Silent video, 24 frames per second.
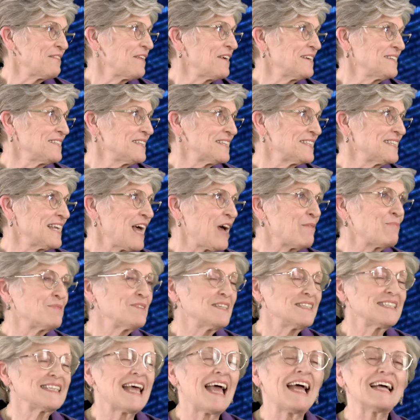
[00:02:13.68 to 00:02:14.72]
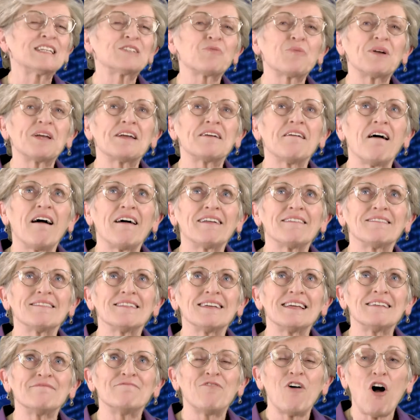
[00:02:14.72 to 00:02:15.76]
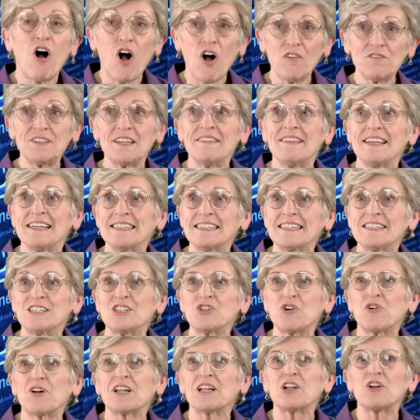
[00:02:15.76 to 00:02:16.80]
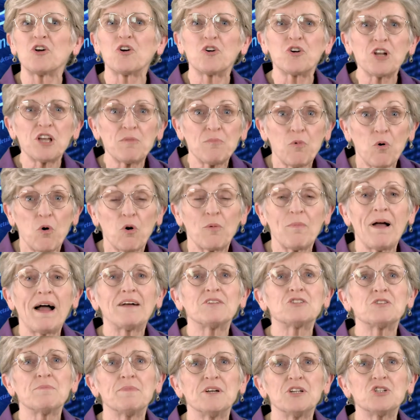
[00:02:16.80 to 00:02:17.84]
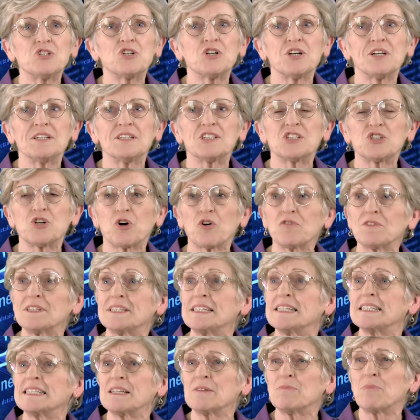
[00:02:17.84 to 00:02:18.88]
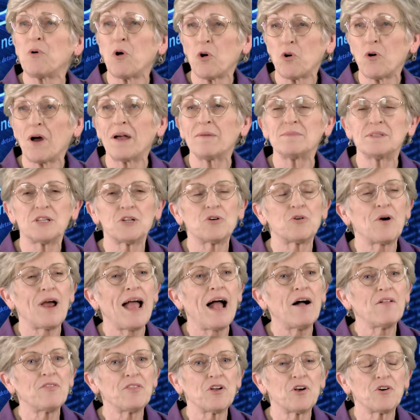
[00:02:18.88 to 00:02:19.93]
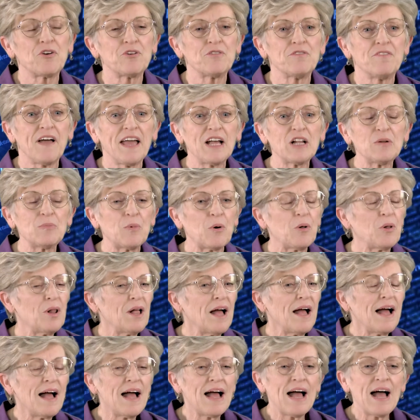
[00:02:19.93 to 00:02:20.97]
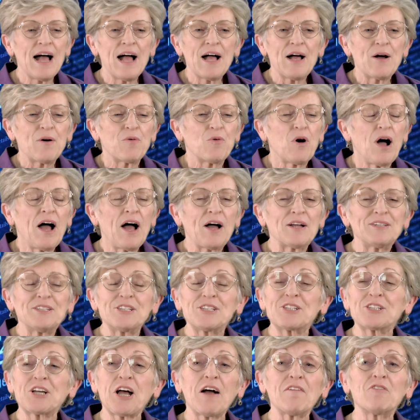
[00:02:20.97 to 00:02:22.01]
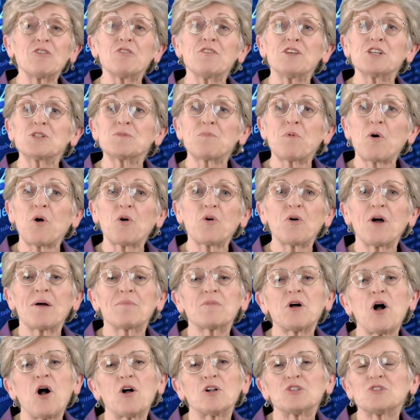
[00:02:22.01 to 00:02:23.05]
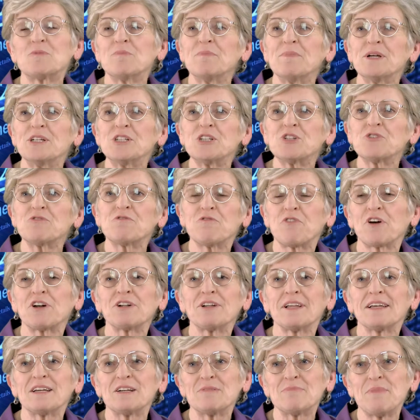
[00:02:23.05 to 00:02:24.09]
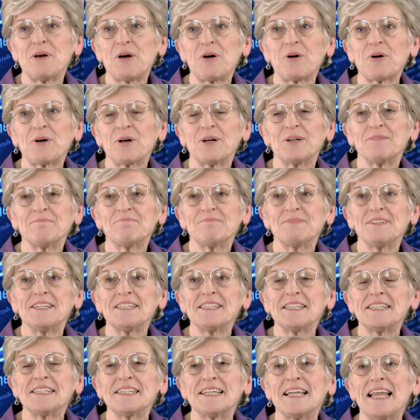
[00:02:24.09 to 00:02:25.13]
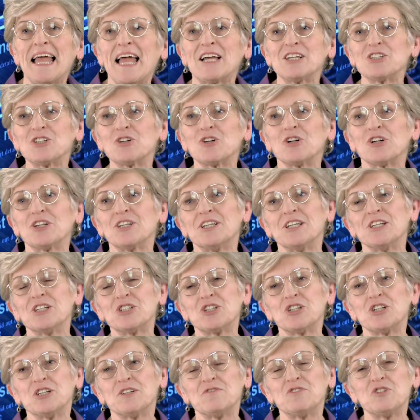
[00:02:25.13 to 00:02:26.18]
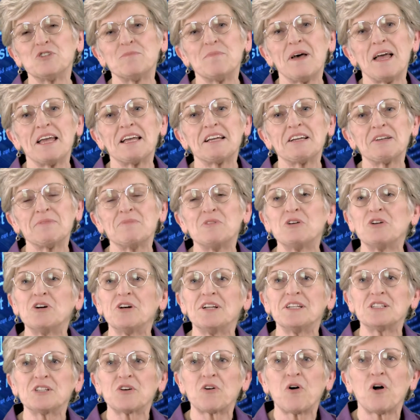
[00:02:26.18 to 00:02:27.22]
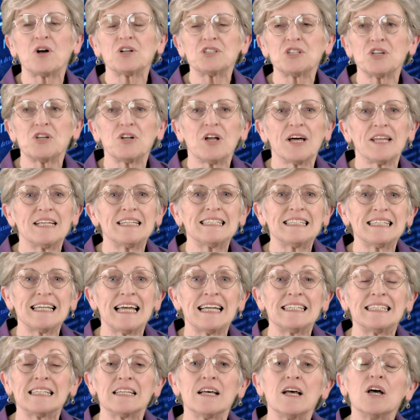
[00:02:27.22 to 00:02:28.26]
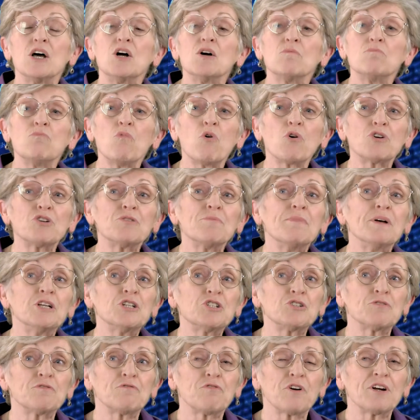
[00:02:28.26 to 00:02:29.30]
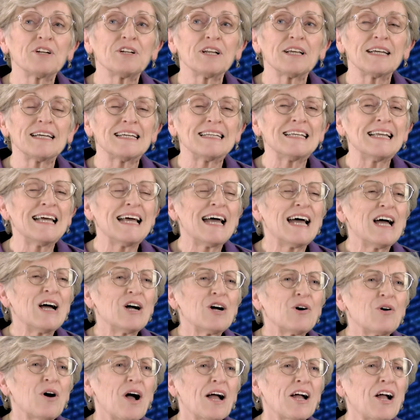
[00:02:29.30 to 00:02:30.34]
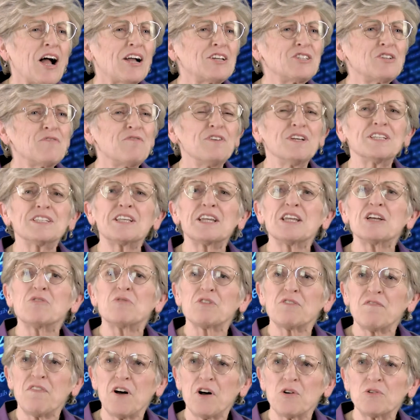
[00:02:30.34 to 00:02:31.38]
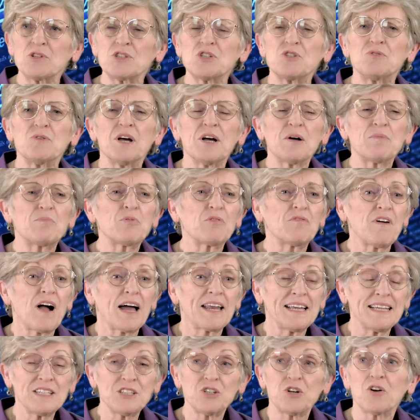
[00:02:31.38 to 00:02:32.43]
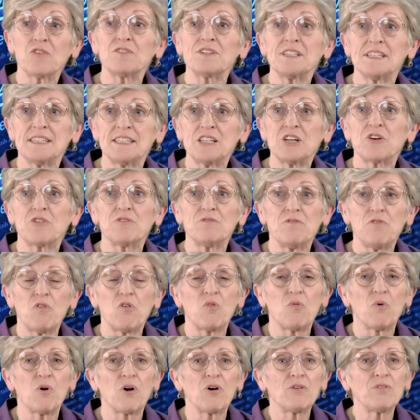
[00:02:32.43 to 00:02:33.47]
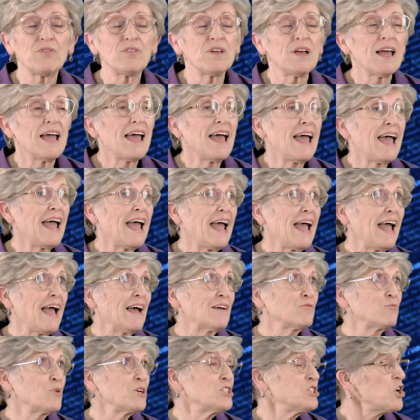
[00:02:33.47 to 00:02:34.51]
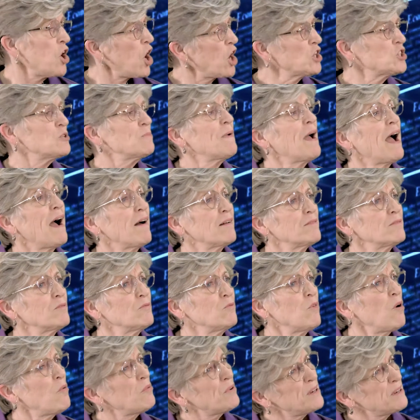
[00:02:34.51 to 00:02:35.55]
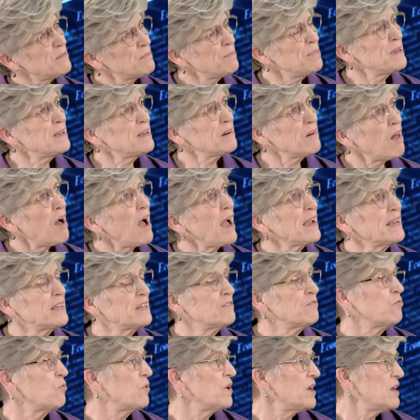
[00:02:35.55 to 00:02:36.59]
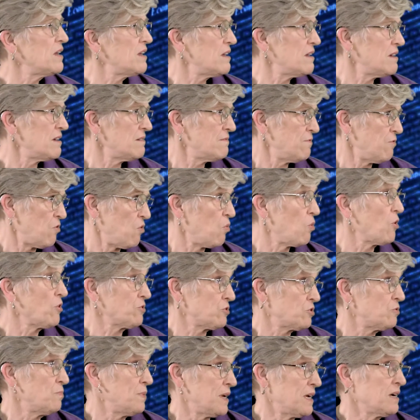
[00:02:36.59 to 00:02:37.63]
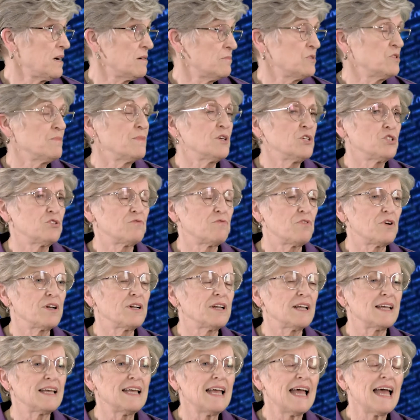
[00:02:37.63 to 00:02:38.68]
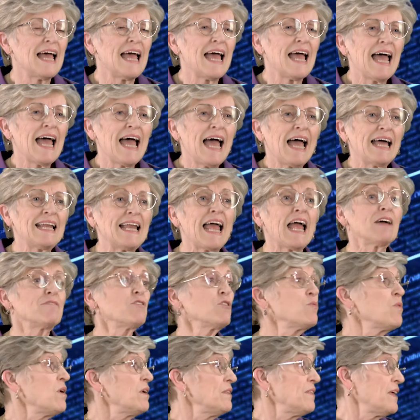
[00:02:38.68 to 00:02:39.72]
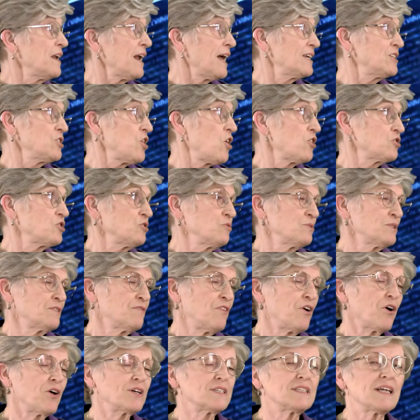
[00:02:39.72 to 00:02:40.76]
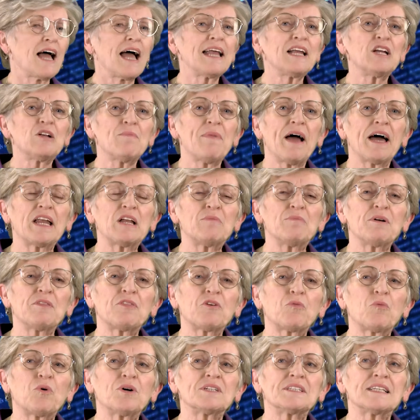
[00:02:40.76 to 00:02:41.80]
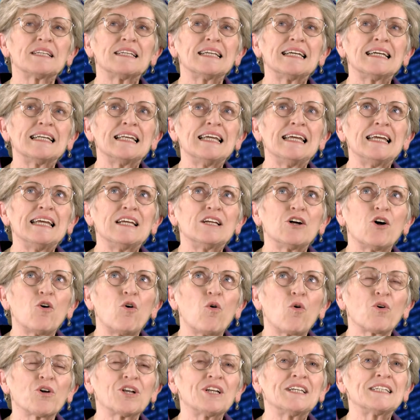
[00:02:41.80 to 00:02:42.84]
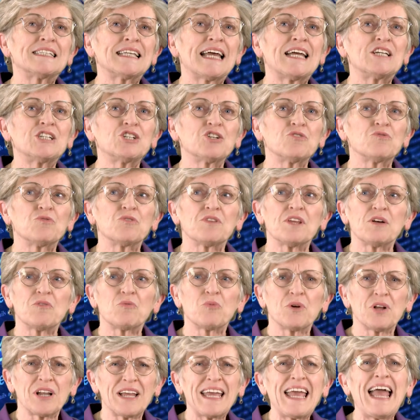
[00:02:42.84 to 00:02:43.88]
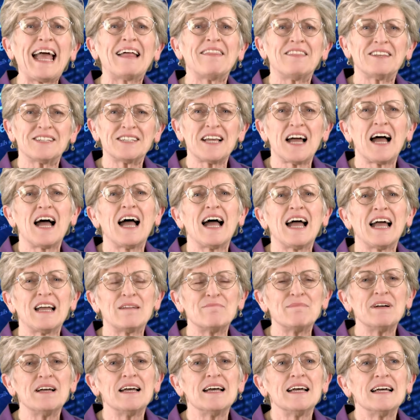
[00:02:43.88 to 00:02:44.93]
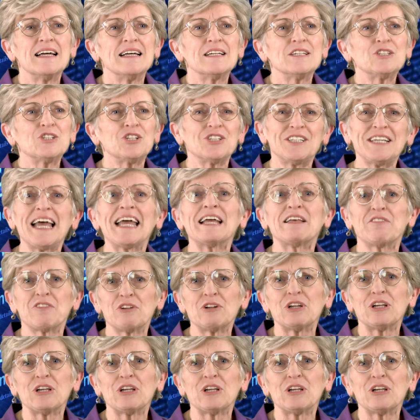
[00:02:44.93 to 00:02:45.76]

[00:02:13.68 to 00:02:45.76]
things that's happened is as we got involved in this and started learning more about dementia and services and programs that are out there and available uh, discovered this program called Dementia Friendly America. This is a national initiative to make communities across the United States more dementia friendly. And got to visiting with folks uh, providing services here in Fort Worth, and we talked about what would it be like if we in Fort Worth could become dementia mm-hmm. friendly. And everyone that I talked to was very excited about it, but there wasn't any organization that really had the time to take the